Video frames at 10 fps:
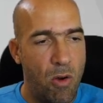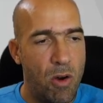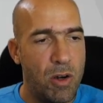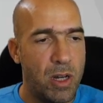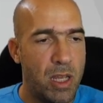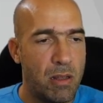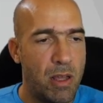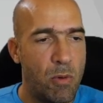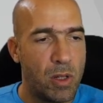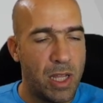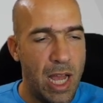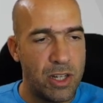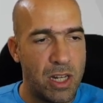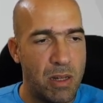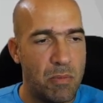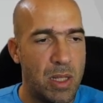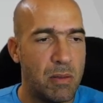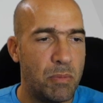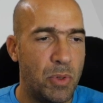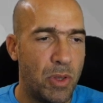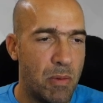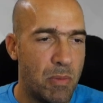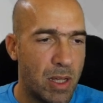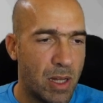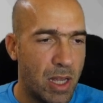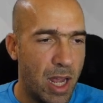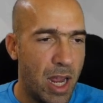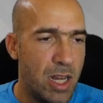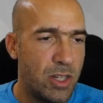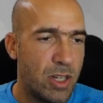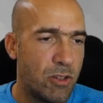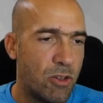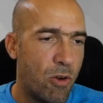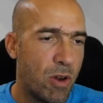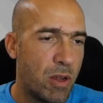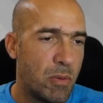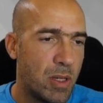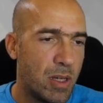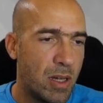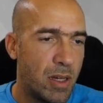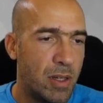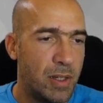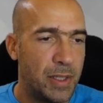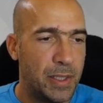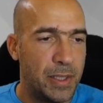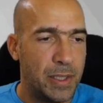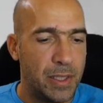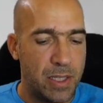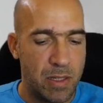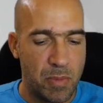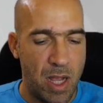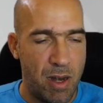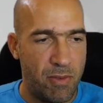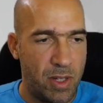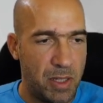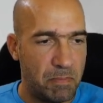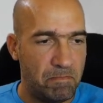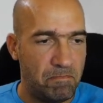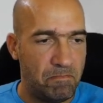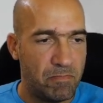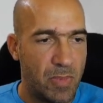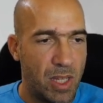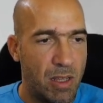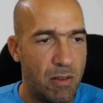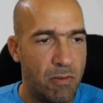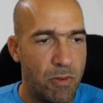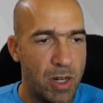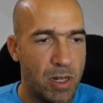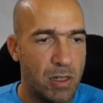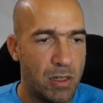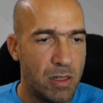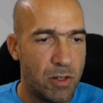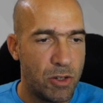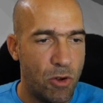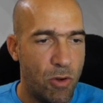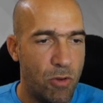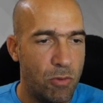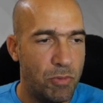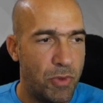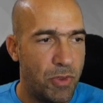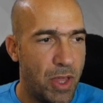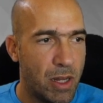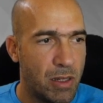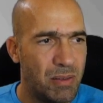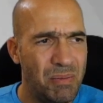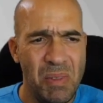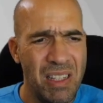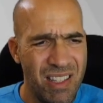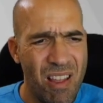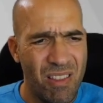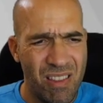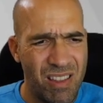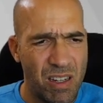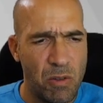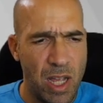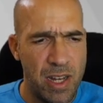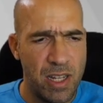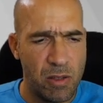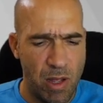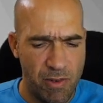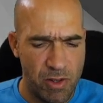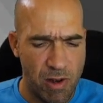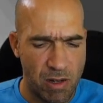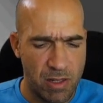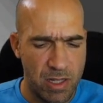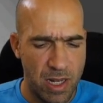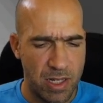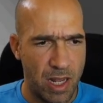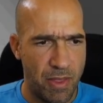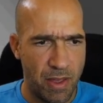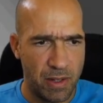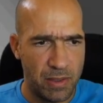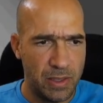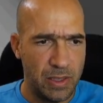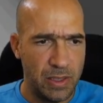Or they will catch him and put him in a cage and show him in some kind of a freak show thing. It's not a good idea to have a dragon these days, I think.